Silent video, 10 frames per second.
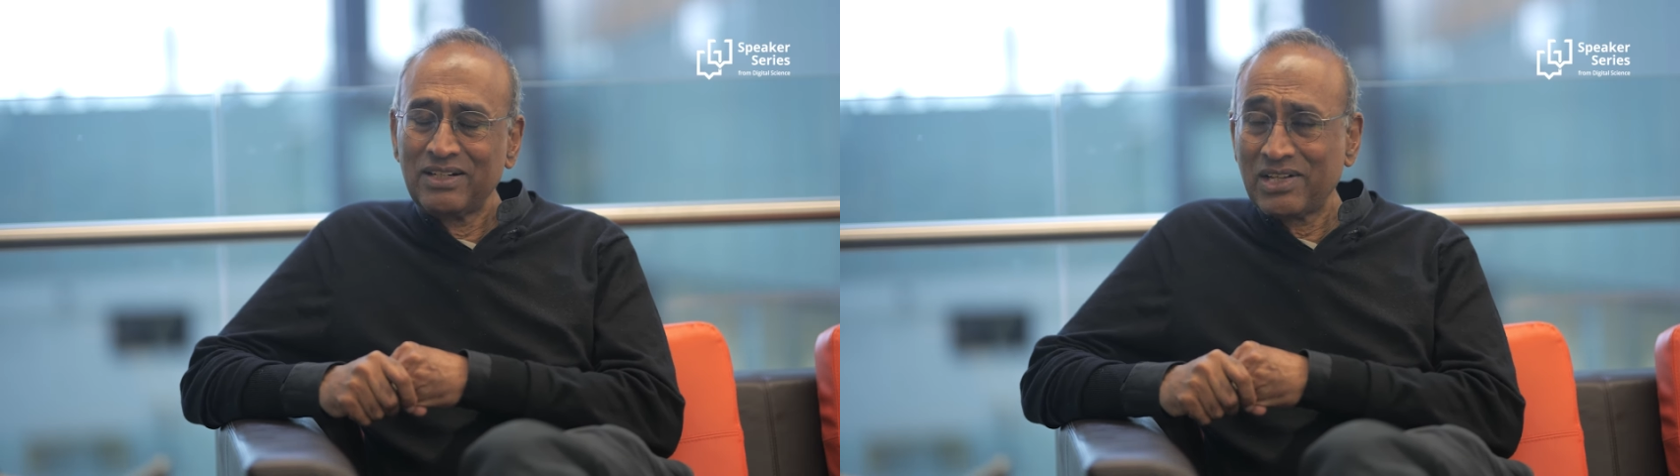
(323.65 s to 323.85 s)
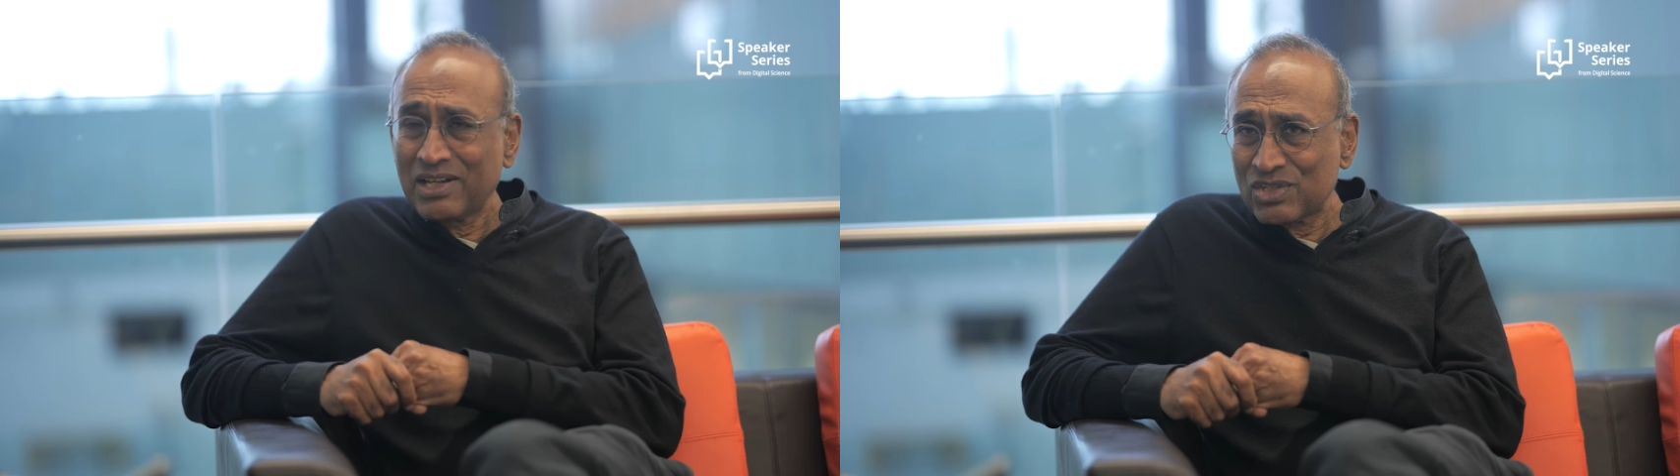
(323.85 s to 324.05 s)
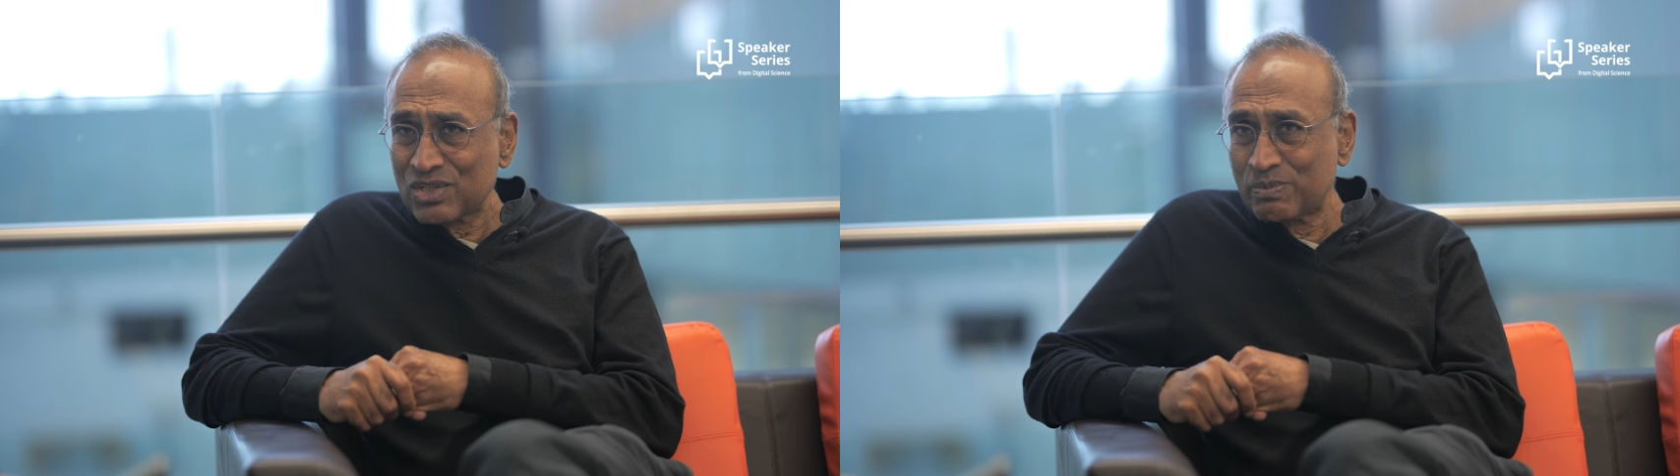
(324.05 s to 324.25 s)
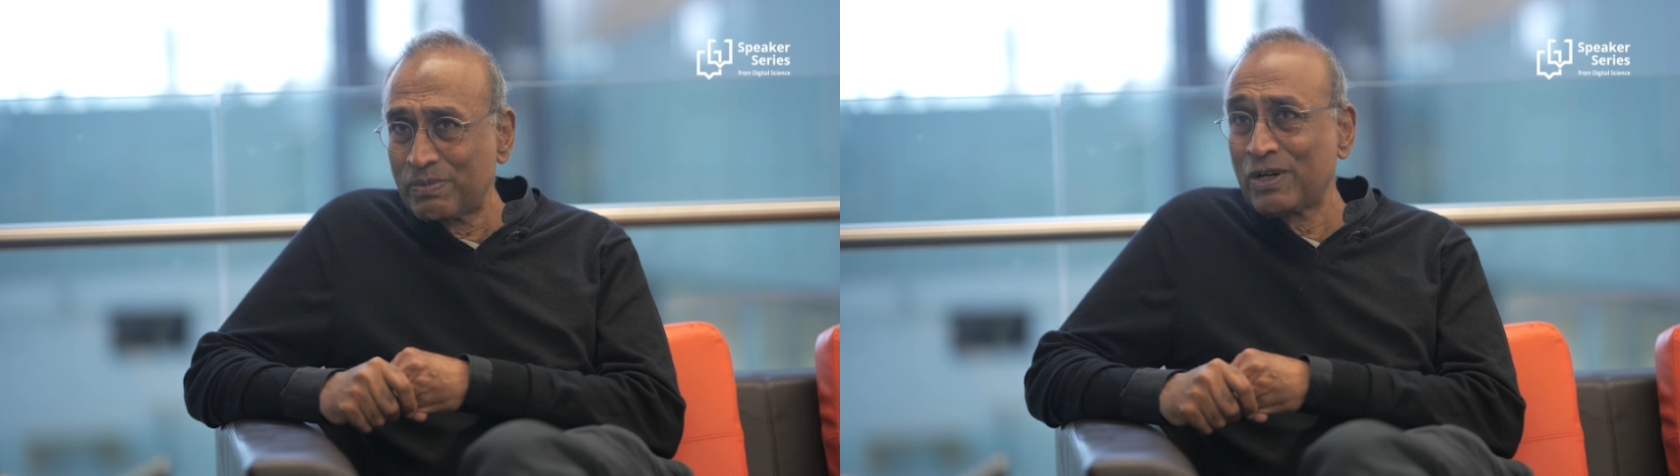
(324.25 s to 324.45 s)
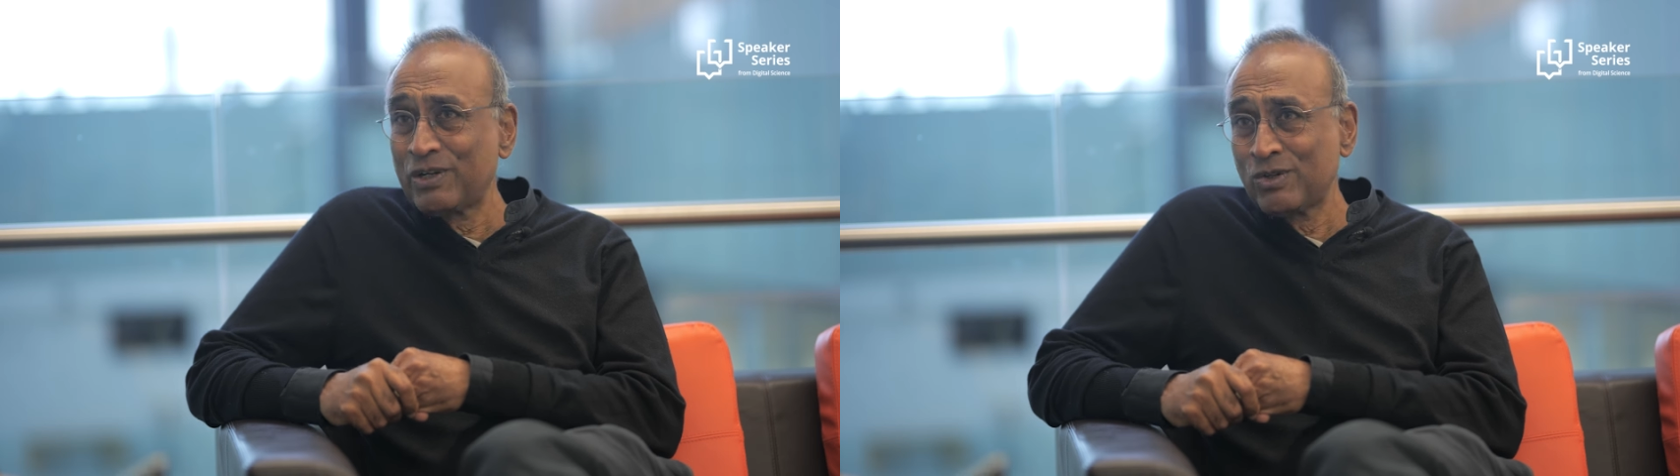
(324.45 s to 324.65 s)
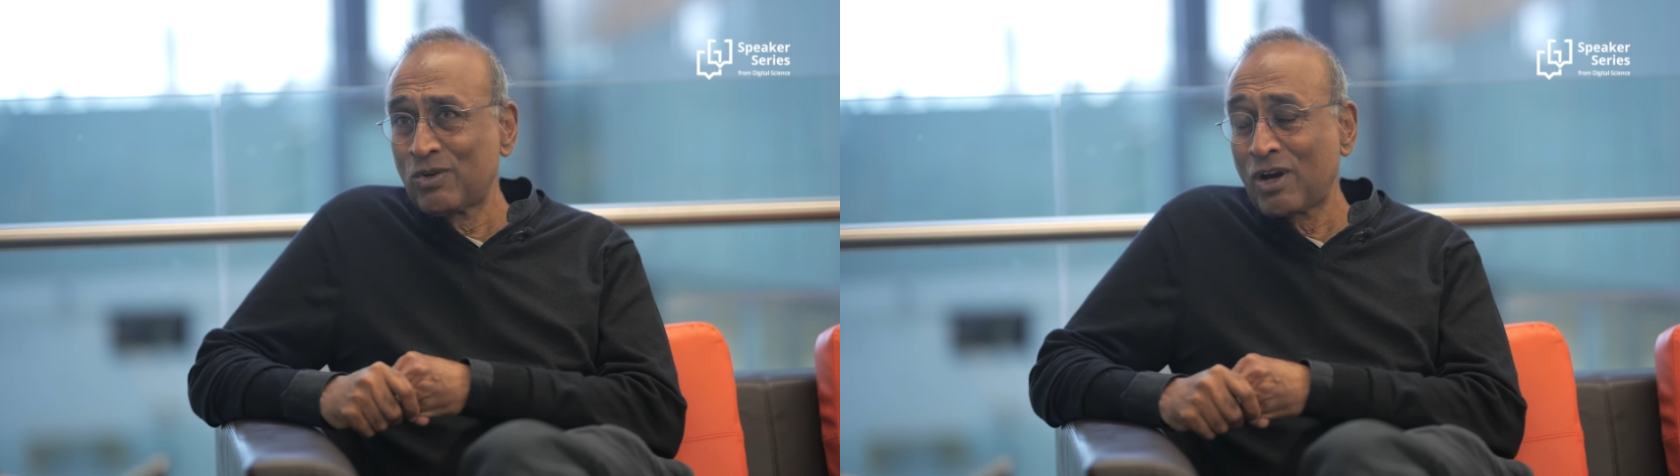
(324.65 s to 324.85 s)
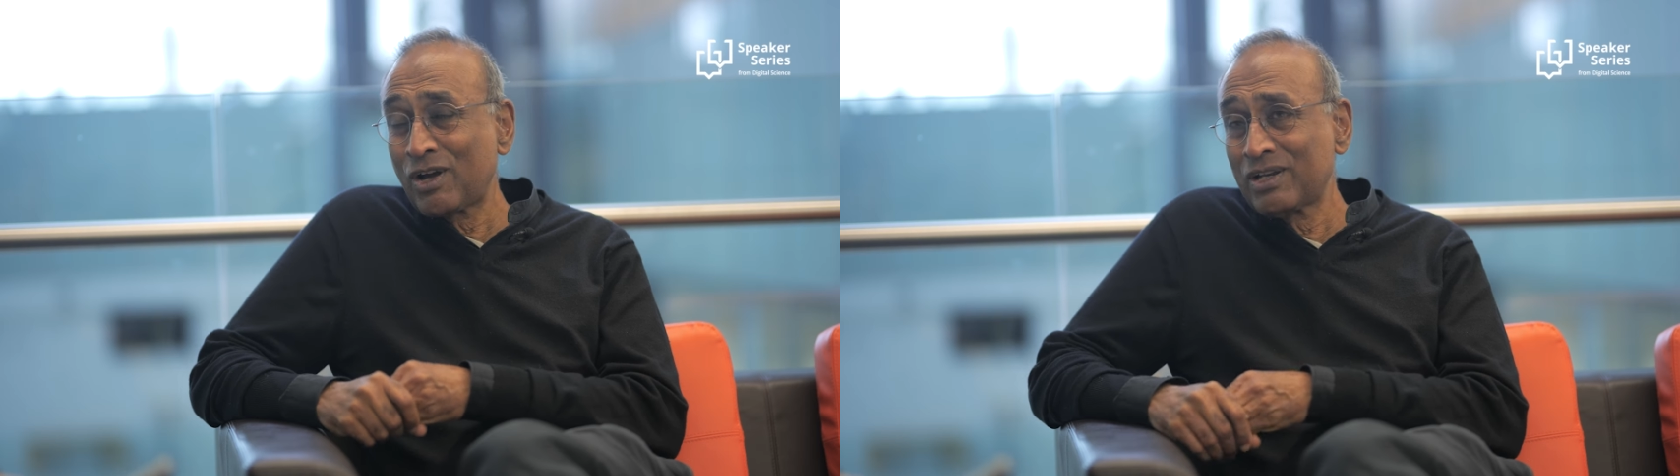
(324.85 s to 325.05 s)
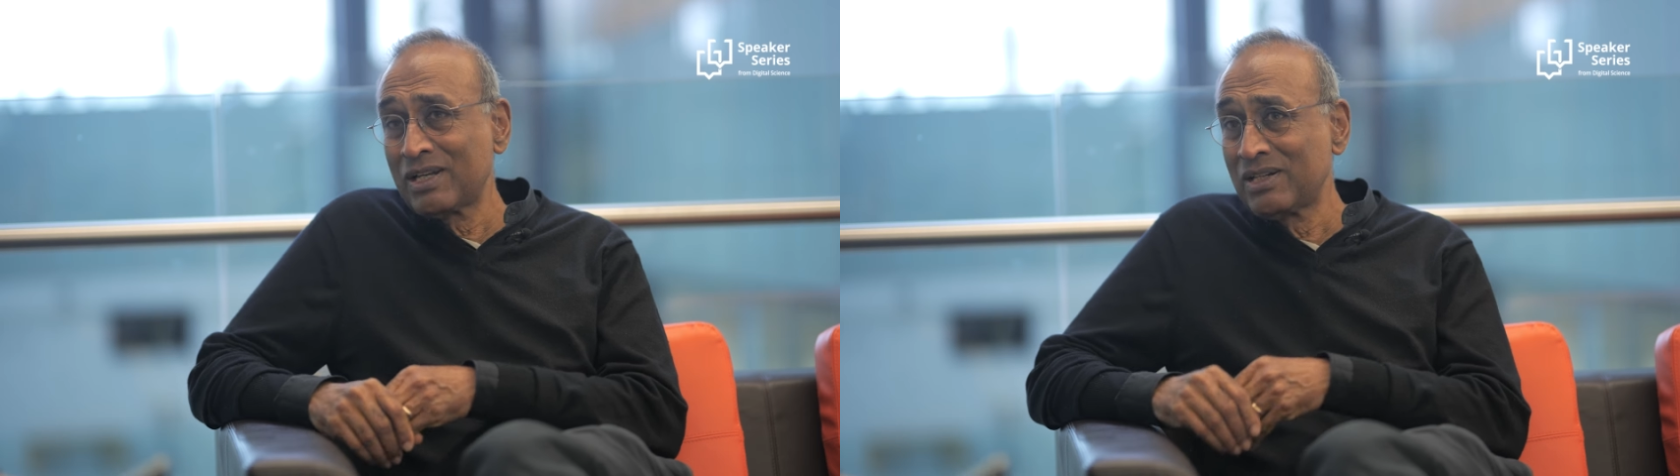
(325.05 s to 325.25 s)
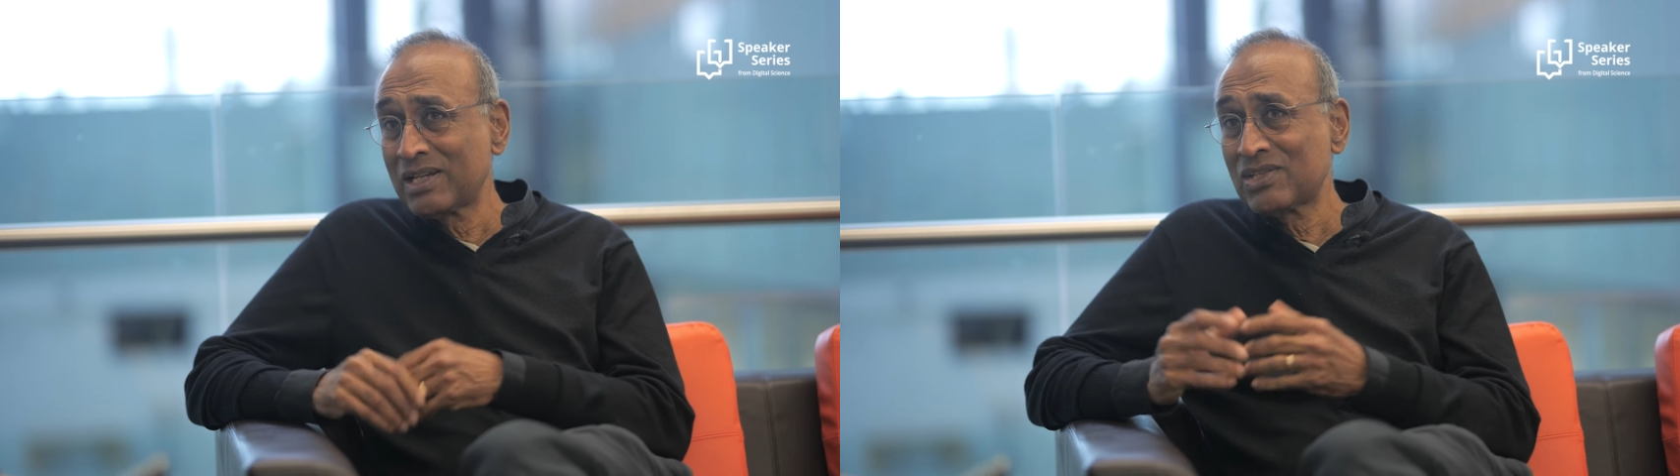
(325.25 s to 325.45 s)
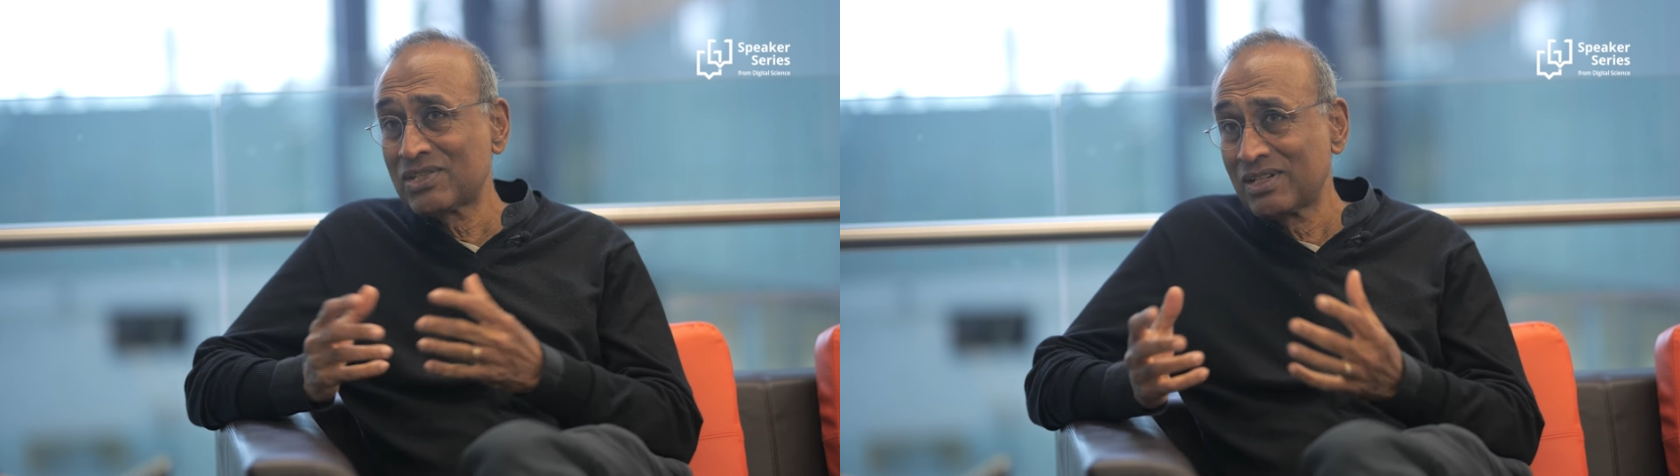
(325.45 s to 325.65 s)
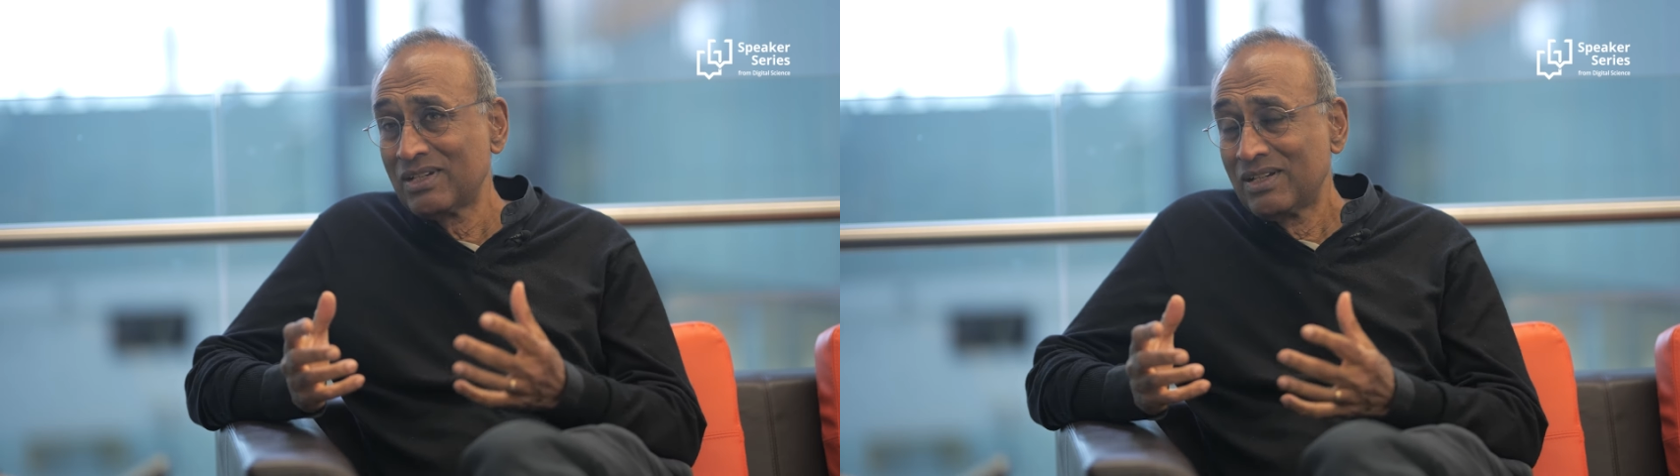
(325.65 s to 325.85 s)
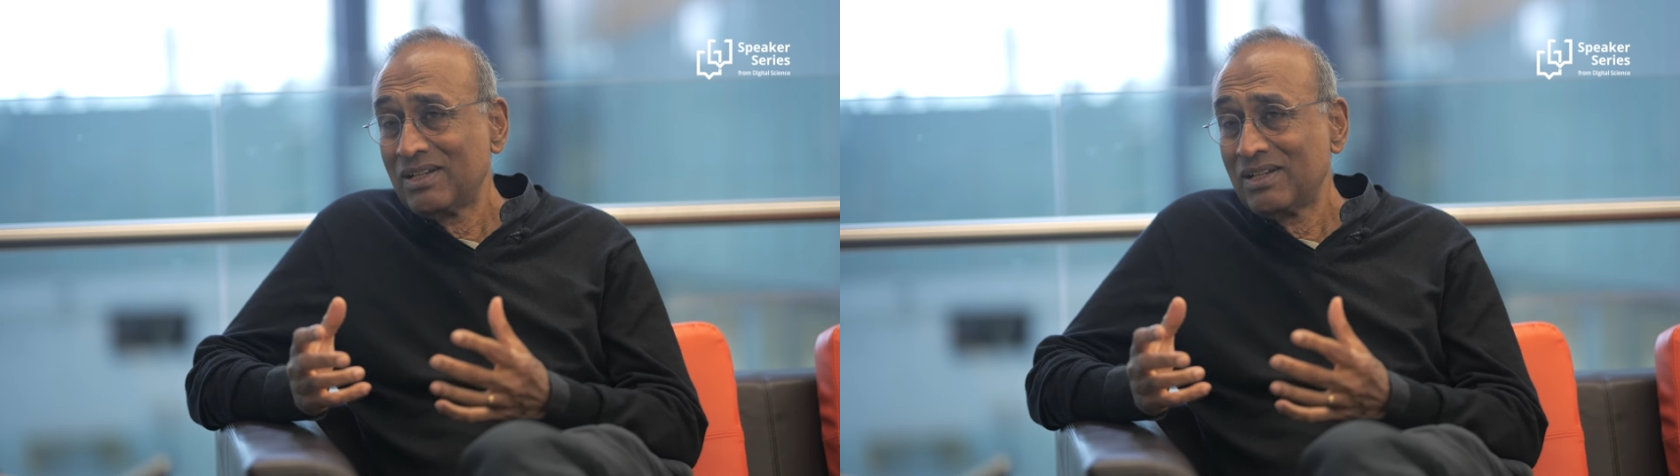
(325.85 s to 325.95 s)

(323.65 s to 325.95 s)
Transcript: does spur you on and does,